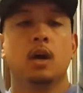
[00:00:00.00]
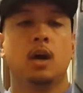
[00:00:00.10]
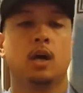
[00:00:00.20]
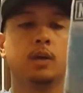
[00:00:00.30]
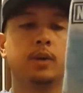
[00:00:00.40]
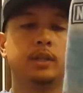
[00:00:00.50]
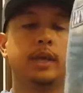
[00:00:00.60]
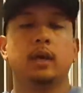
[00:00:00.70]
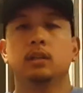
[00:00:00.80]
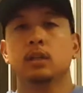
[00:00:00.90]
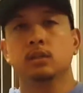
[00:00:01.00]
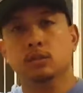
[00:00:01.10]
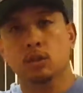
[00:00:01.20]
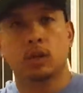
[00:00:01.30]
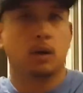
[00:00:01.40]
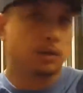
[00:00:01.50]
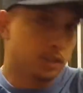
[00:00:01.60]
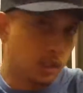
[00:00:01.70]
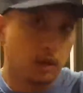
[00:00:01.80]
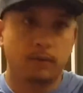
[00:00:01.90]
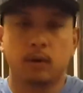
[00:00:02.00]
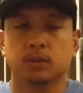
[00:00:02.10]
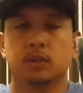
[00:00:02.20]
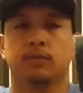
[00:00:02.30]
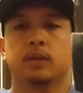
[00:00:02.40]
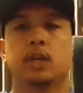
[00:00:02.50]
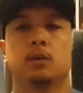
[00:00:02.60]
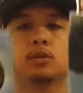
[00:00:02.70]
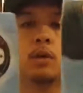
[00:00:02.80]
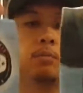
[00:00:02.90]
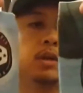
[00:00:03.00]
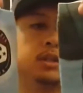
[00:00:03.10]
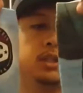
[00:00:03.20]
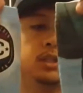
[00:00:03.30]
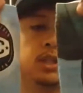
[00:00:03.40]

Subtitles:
They held it in New York. I was there for the game, so I bought these